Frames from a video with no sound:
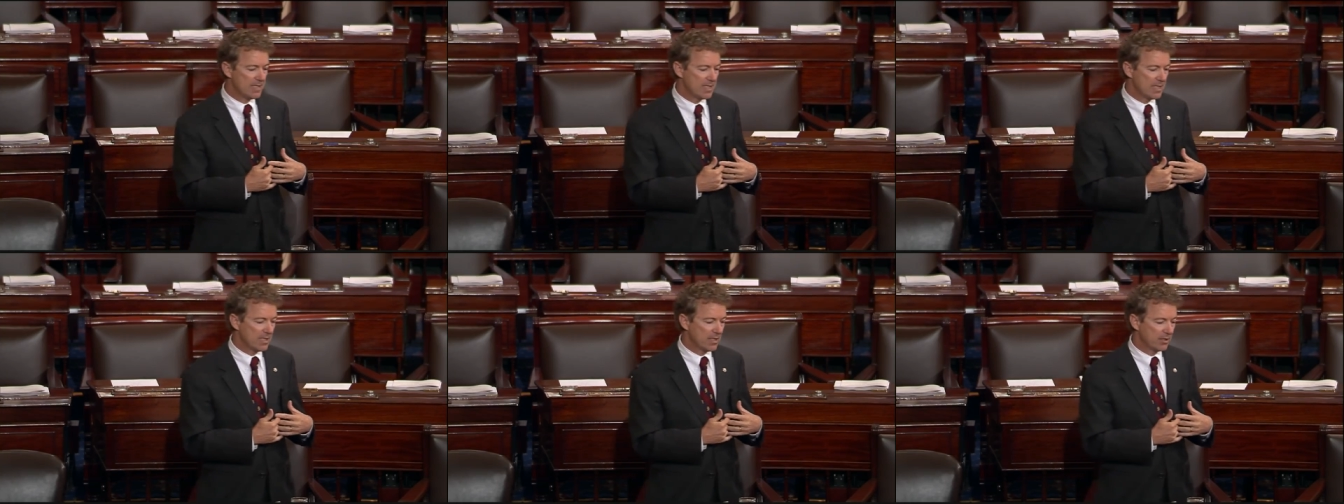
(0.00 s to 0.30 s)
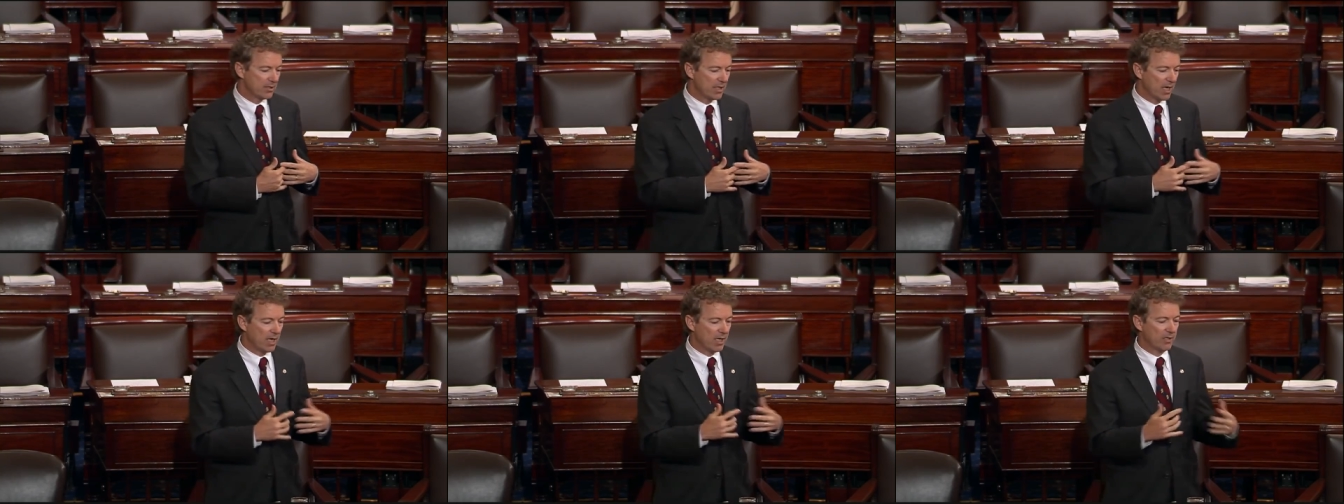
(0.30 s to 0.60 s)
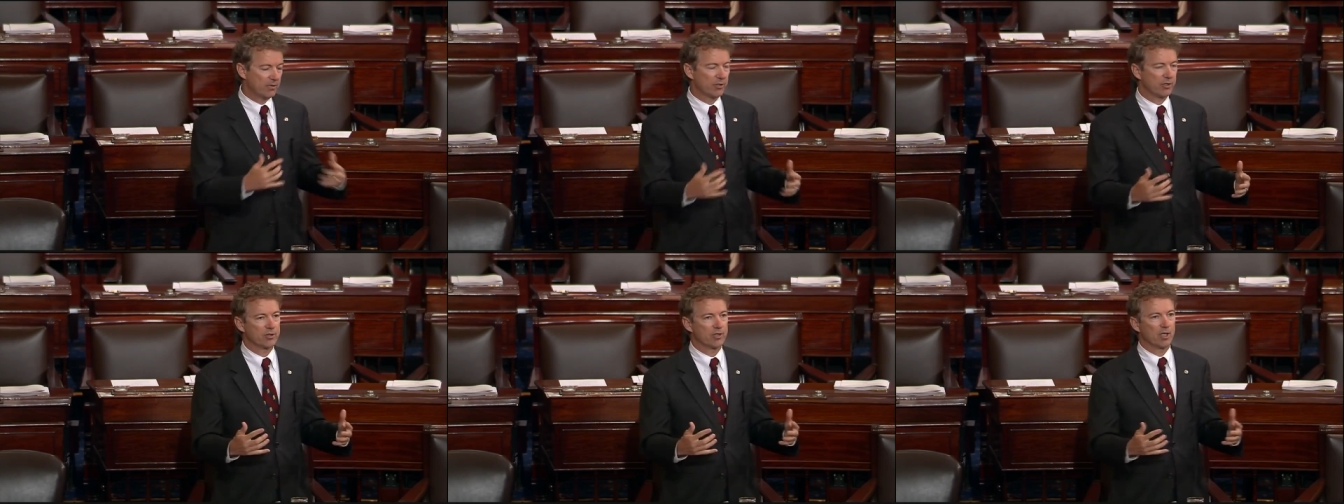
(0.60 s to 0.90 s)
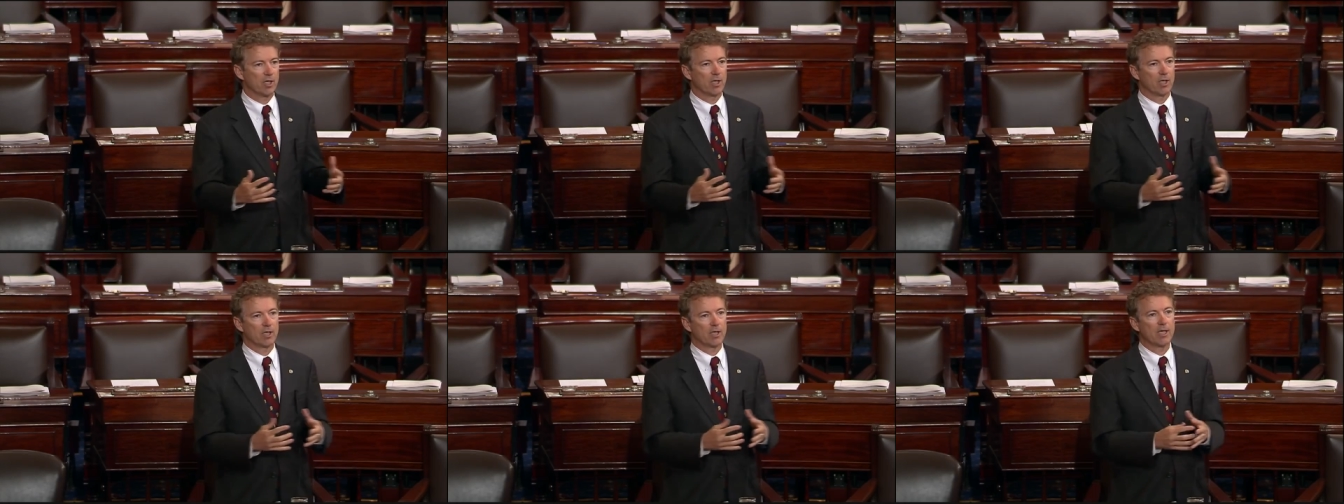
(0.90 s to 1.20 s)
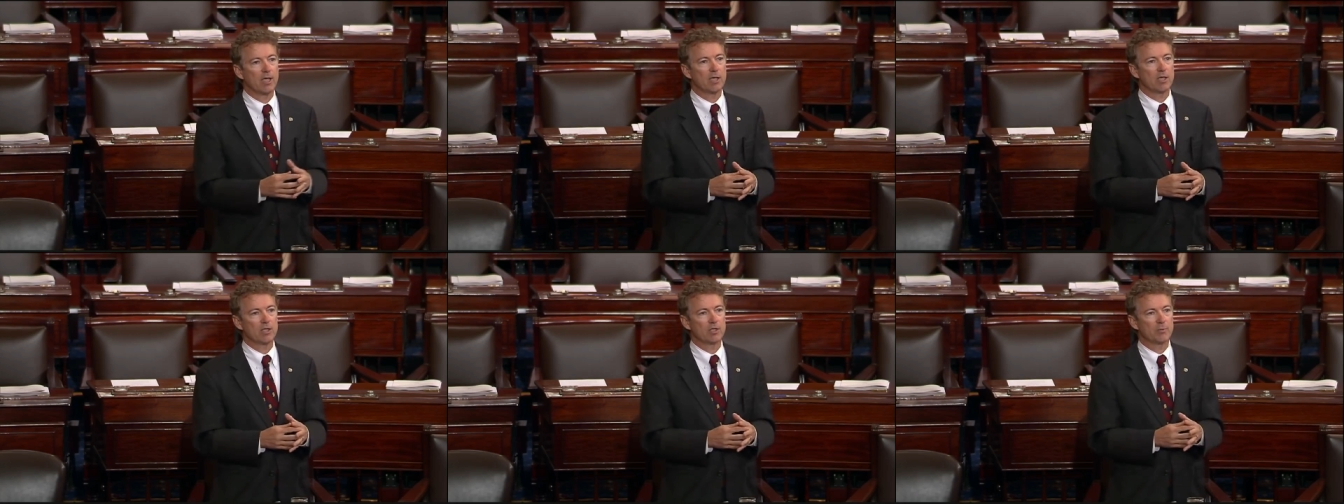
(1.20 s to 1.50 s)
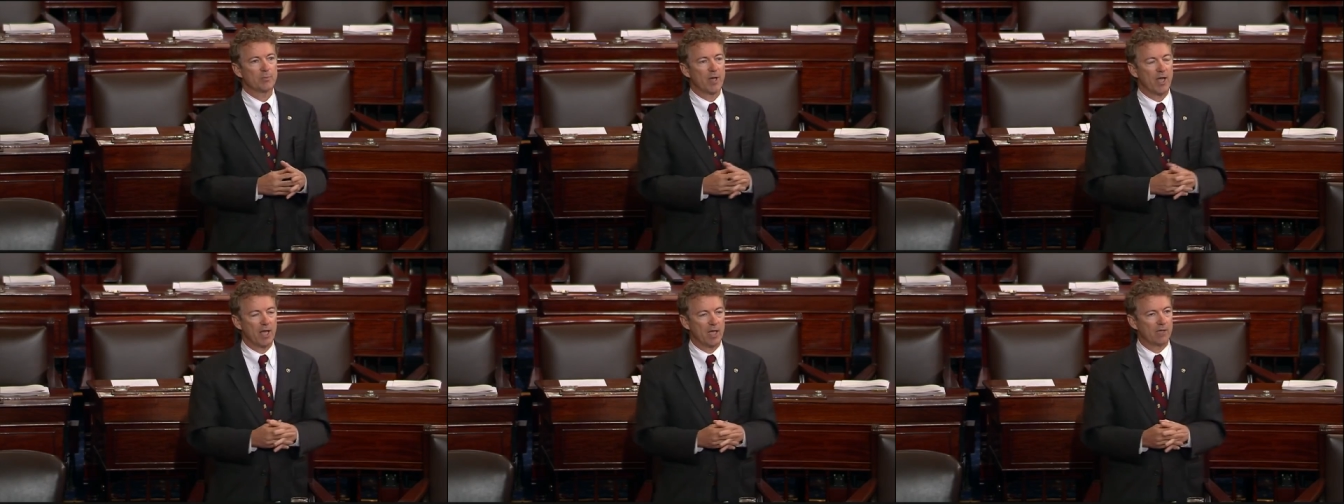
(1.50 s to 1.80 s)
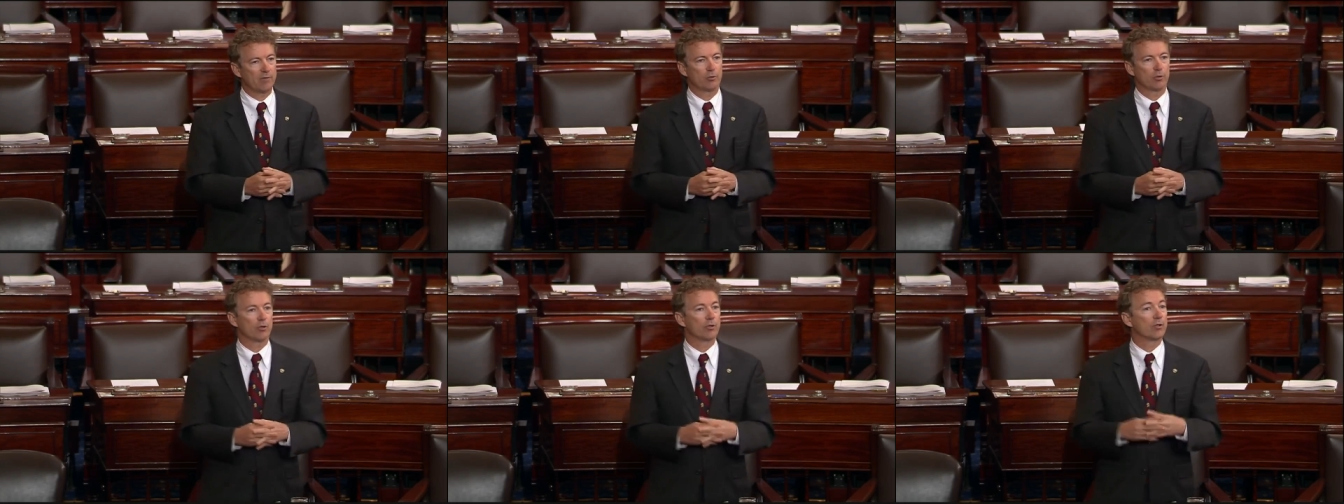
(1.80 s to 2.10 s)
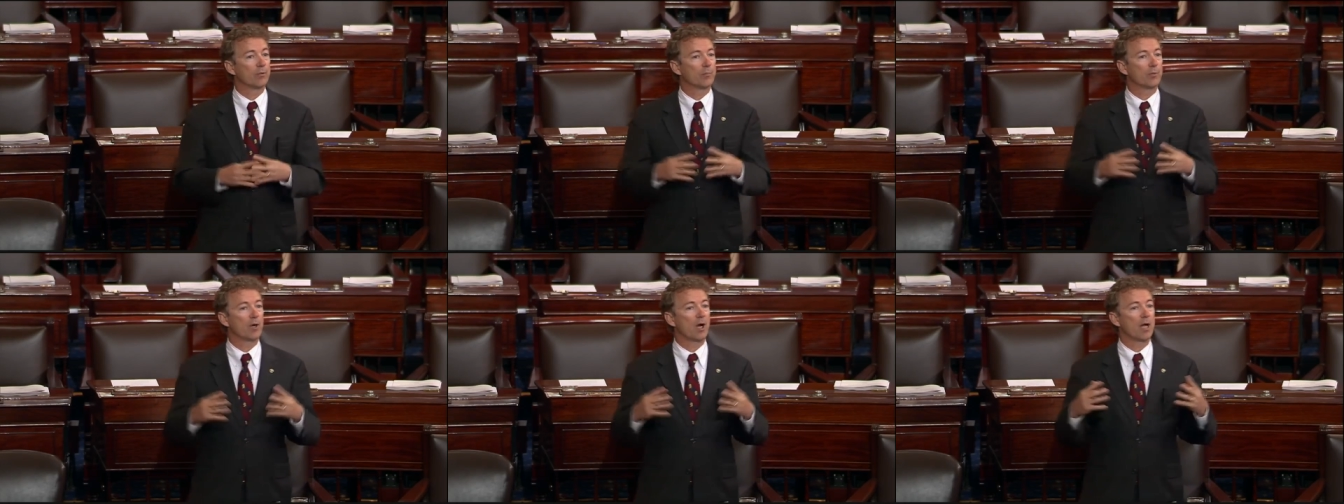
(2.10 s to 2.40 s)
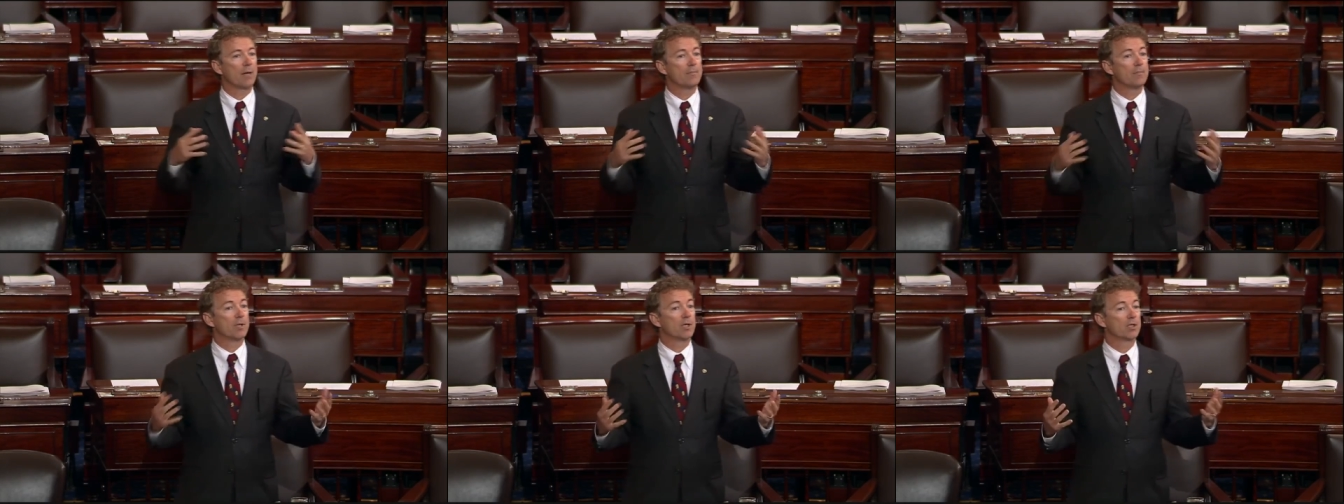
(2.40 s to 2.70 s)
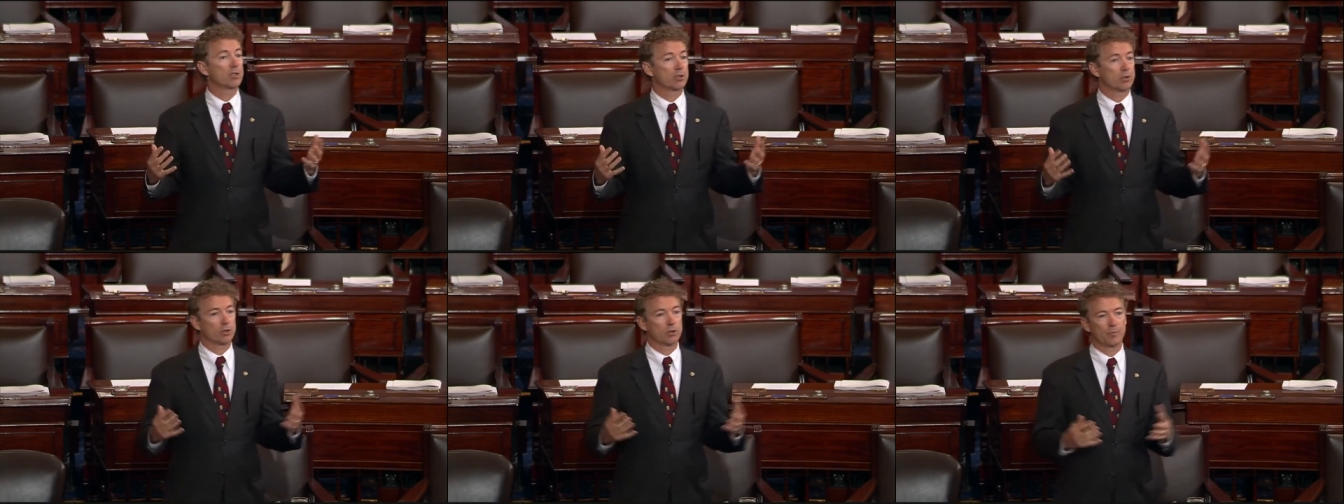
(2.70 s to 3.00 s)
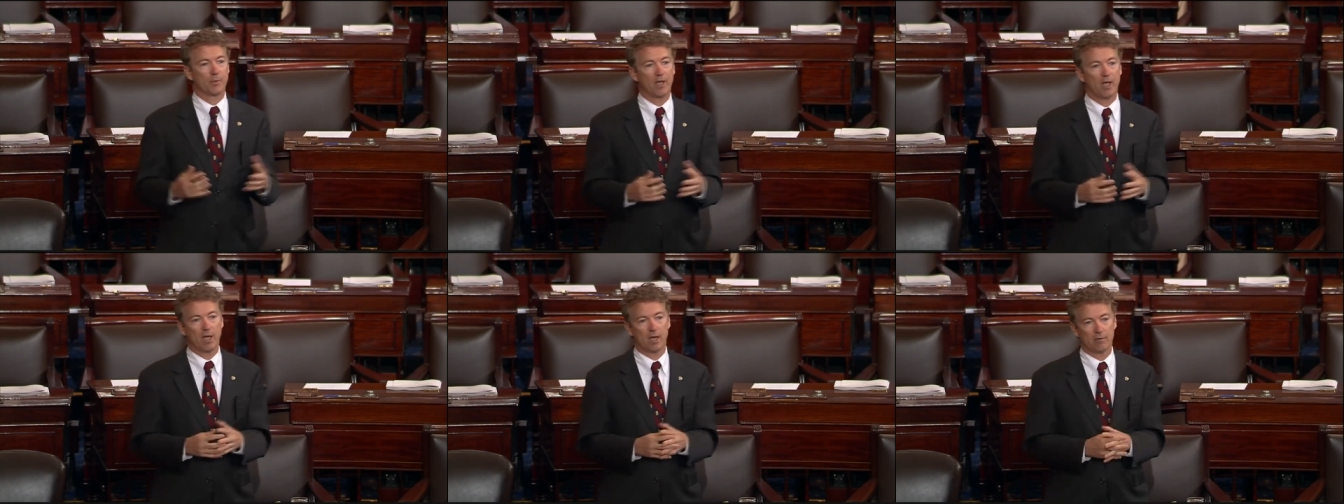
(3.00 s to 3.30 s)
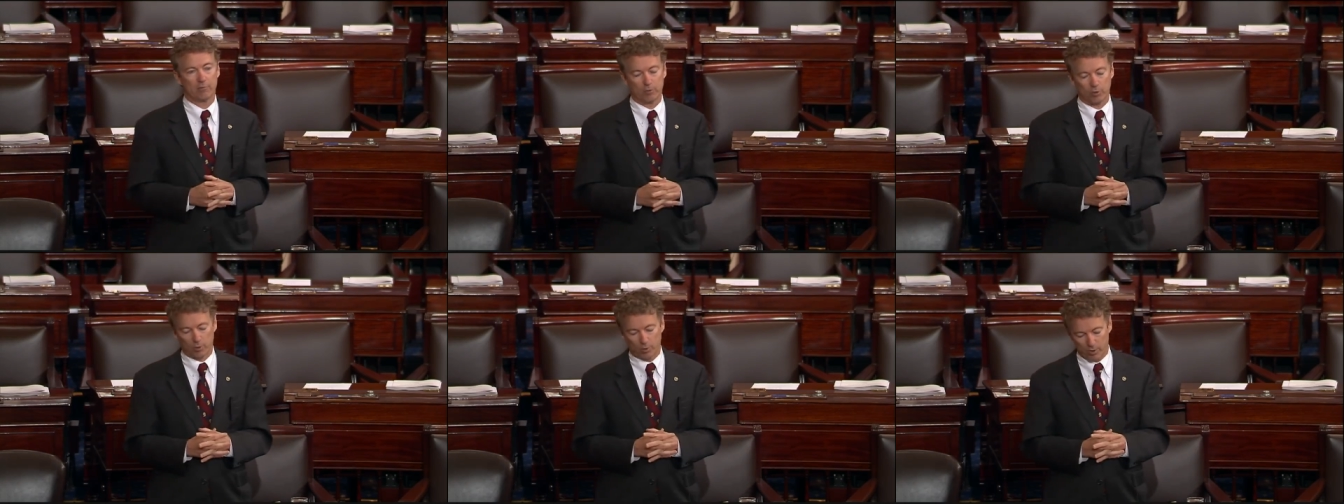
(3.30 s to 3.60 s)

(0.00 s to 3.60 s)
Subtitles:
saying that the king's behavior, the prime minister's behavior,